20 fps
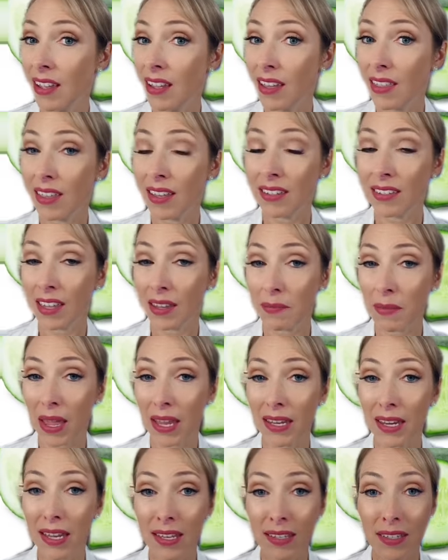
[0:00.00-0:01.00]
things like
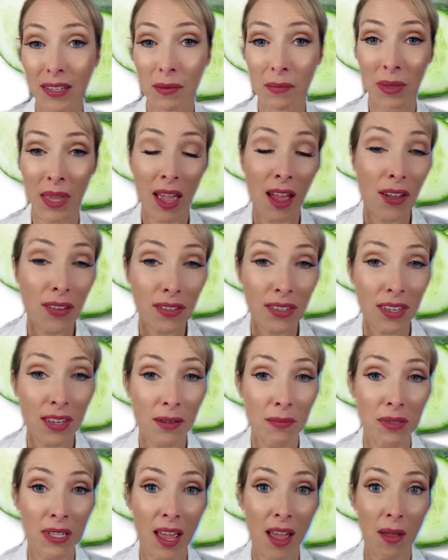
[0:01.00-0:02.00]
magnesium, calcium,
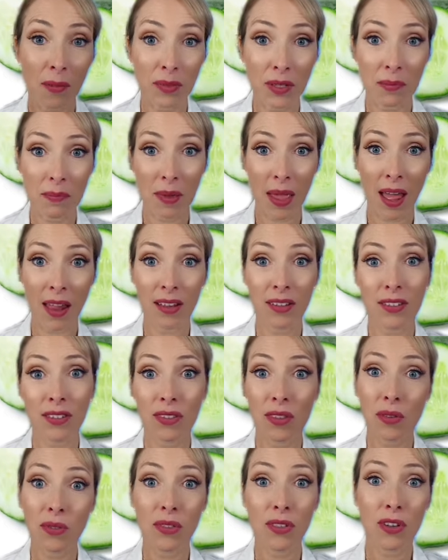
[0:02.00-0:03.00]
to help to balance
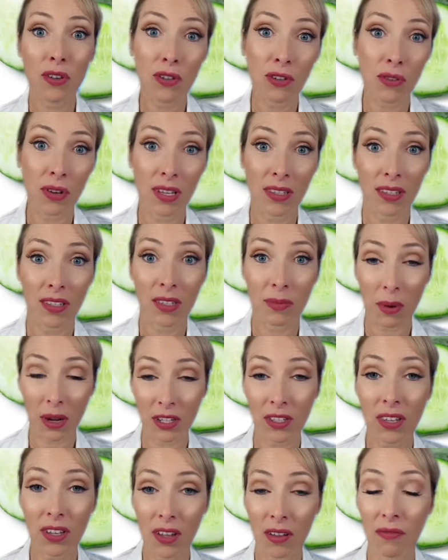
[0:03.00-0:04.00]
those nutrients,
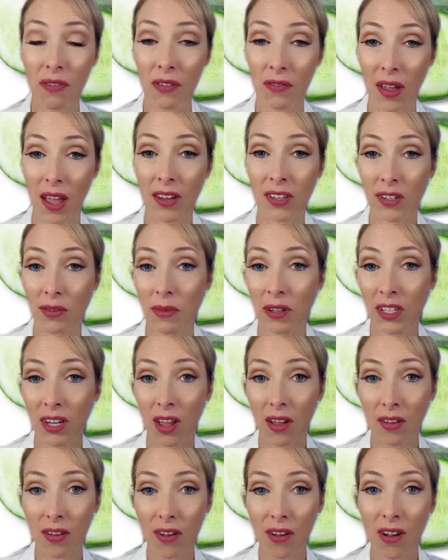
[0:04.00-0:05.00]
especially if you've had too much
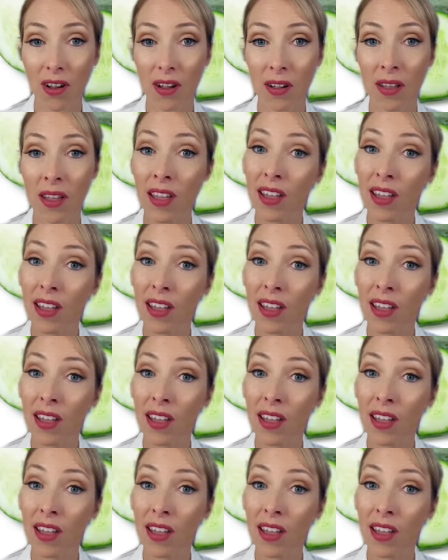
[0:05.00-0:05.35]
alcohol,